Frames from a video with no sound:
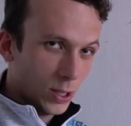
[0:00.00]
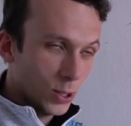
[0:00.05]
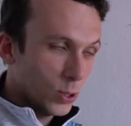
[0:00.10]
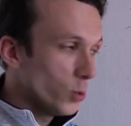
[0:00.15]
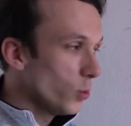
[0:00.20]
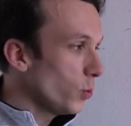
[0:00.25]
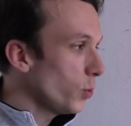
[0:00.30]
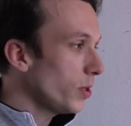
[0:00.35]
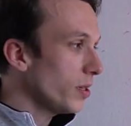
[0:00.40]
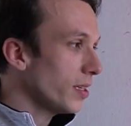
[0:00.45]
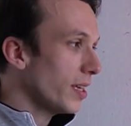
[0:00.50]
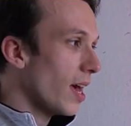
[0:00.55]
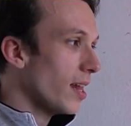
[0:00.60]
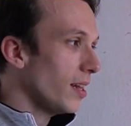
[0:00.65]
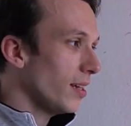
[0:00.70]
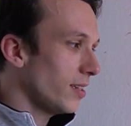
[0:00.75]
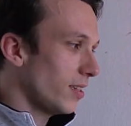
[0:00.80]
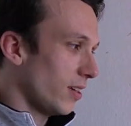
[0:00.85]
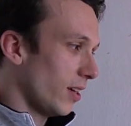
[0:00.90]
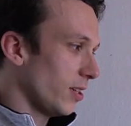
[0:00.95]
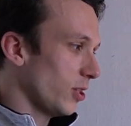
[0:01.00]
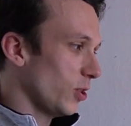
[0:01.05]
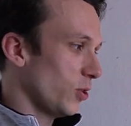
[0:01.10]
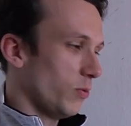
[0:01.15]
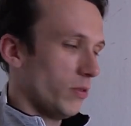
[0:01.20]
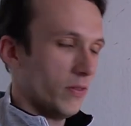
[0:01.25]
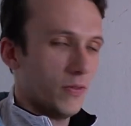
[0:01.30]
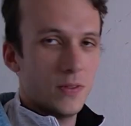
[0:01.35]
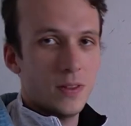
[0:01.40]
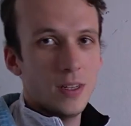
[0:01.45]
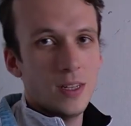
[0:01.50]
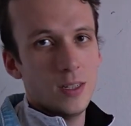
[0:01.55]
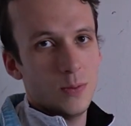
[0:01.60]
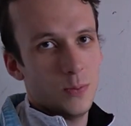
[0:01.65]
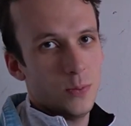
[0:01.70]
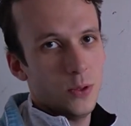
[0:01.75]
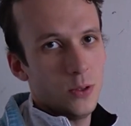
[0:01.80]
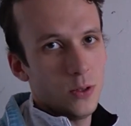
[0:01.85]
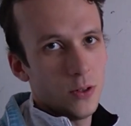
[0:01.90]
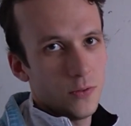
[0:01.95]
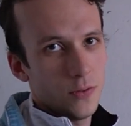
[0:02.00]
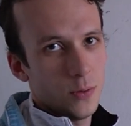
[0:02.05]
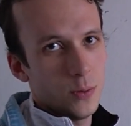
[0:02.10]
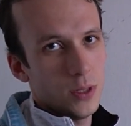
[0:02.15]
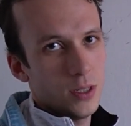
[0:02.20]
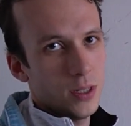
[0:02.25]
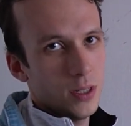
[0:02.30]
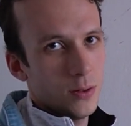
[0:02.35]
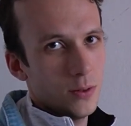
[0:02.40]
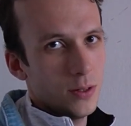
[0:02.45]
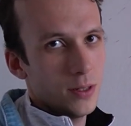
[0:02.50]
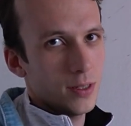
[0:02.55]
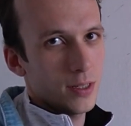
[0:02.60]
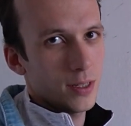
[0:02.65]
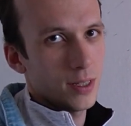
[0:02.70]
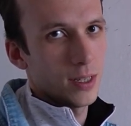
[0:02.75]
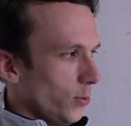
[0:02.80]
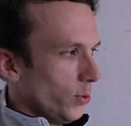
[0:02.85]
you will get in touch with these beautiful materials.